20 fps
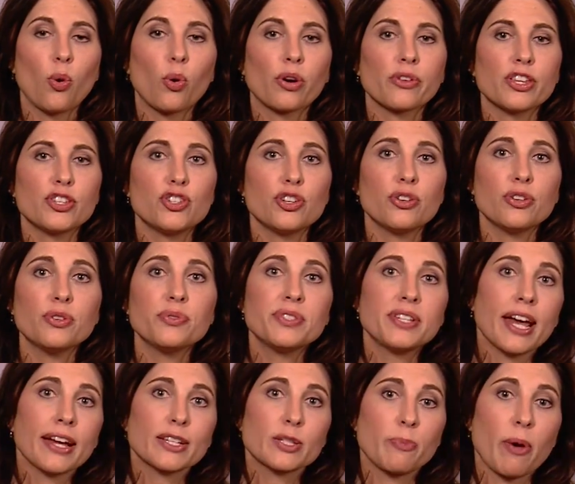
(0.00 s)
or that you use
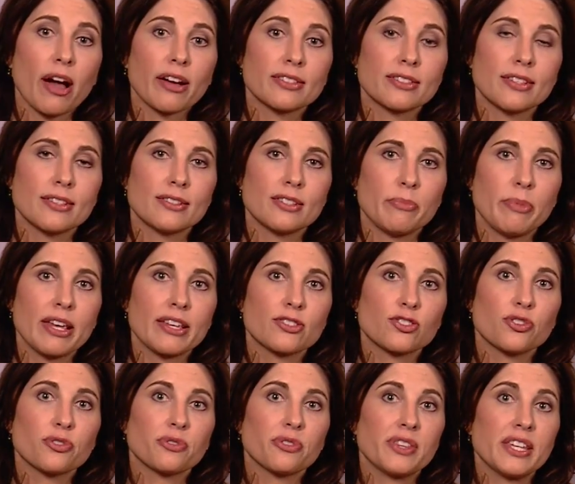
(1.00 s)
text boxes to make
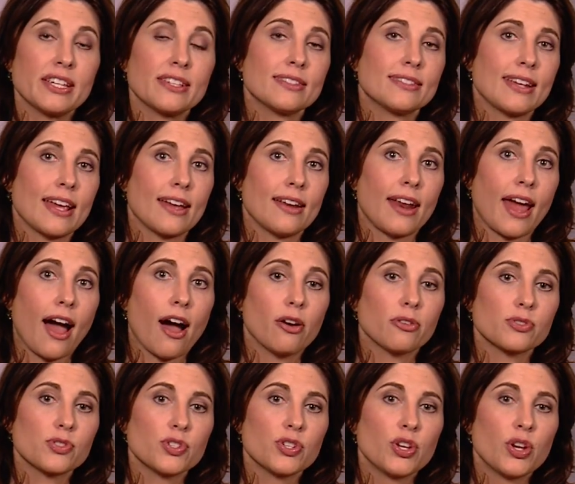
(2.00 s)
certain things stand
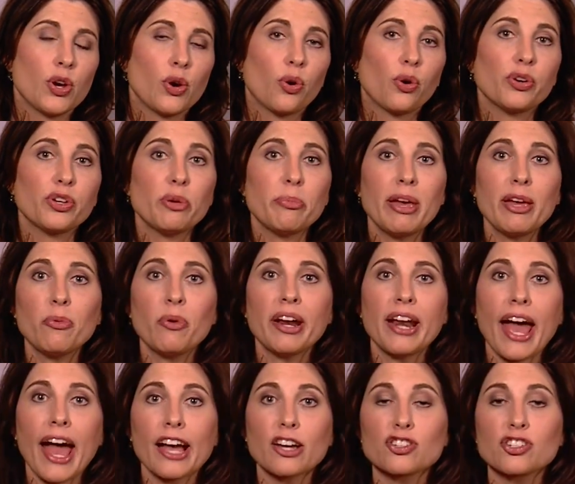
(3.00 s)
out. Or you may want
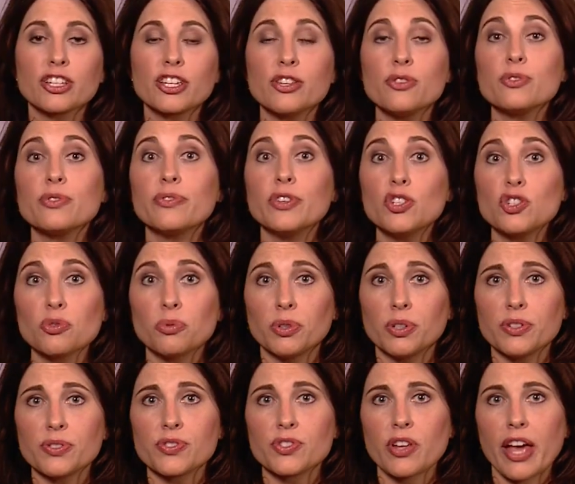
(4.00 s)
to actually use
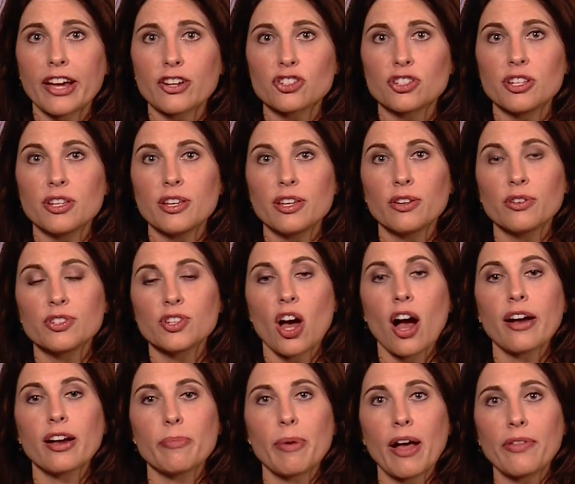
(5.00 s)
visuals to actually
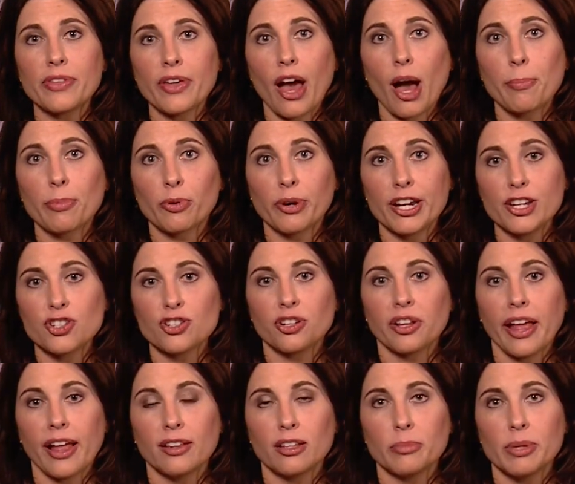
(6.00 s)
talk about the
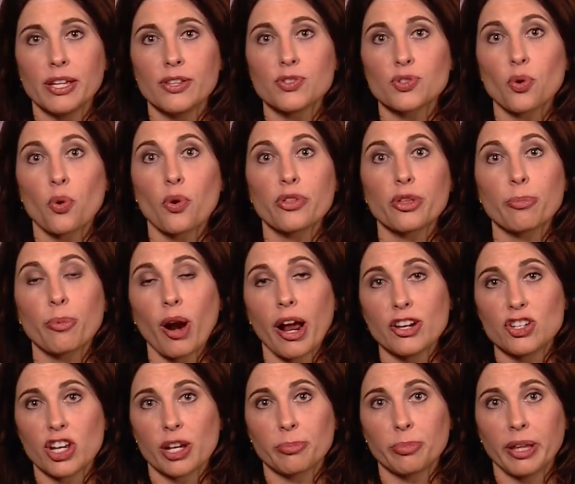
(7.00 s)
operational elements or the
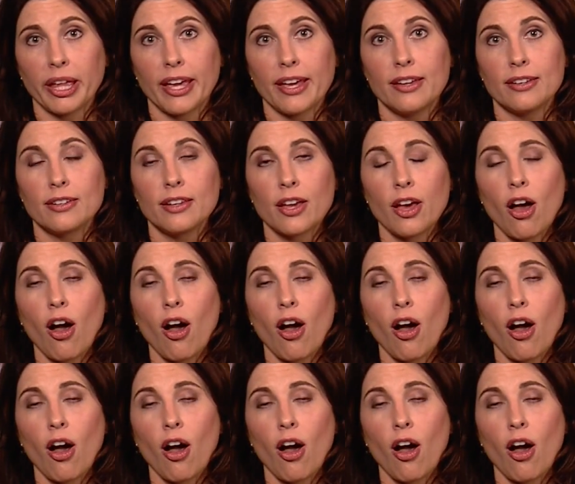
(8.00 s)
project plan.